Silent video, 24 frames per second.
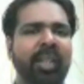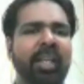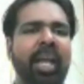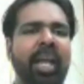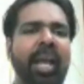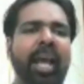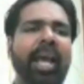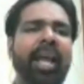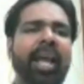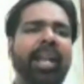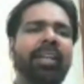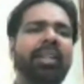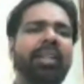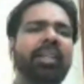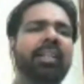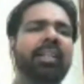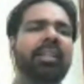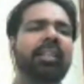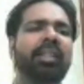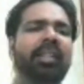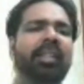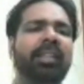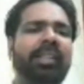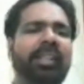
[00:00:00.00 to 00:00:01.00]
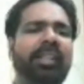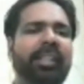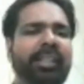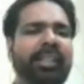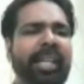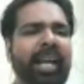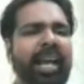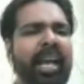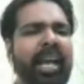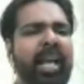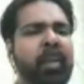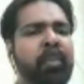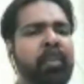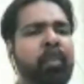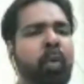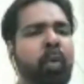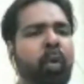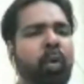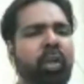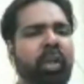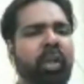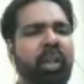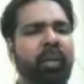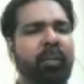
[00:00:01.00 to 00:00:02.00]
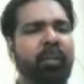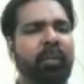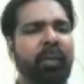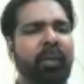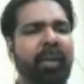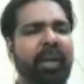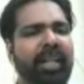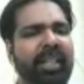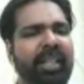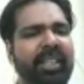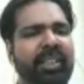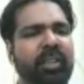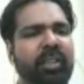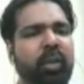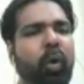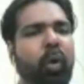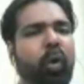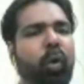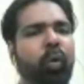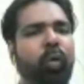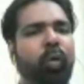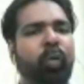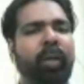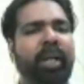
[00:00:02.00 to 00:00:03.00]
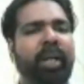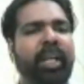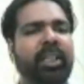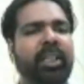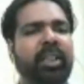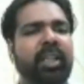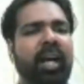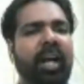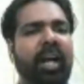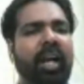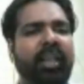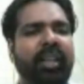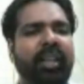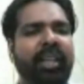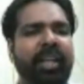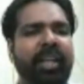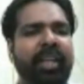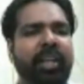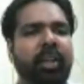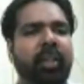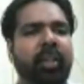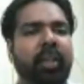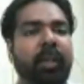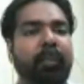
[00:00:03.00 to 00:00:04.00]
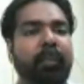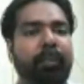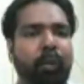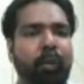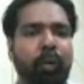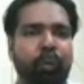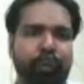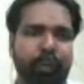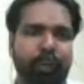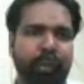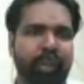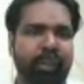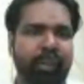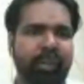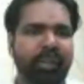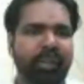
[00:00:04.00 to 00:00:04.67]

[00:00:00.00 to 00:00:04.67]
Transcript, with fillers: and their motive is always ulteriorly profit.